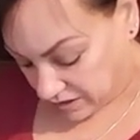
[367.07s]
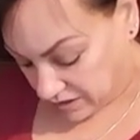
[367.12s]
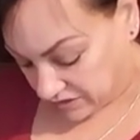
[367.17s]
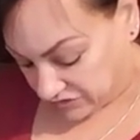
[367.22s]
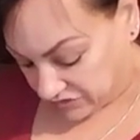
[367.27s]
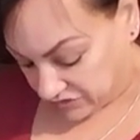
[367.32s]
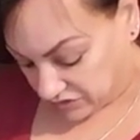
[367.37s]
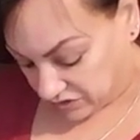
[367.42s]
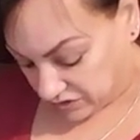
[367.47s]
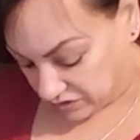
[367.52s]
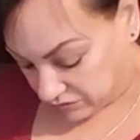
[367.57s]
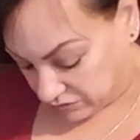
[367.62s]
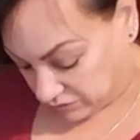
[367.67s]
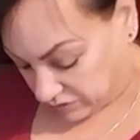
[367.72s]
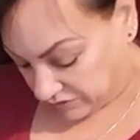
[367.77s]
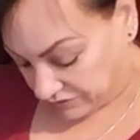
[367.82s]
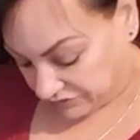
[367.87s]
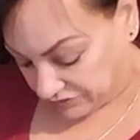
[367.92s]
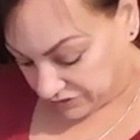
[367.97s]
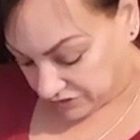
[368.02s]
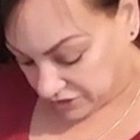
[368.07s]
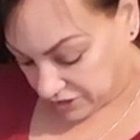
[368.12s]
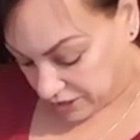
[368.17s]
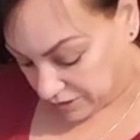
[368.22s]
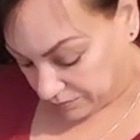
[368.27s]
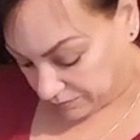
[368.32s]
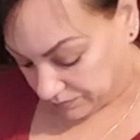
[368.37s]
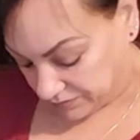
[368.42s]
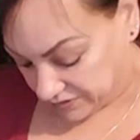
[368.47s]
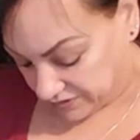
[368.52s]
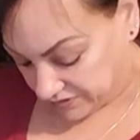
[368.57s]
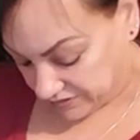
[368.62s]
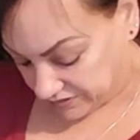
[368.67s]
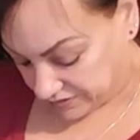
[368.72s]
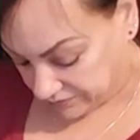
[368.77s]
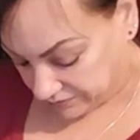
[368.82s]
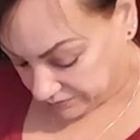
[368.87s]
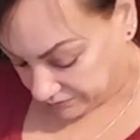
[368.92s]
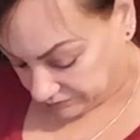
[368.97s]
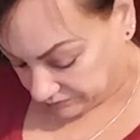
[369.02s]
Also gonna rough chop
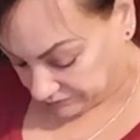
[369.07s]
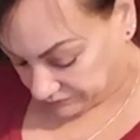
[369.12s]
this.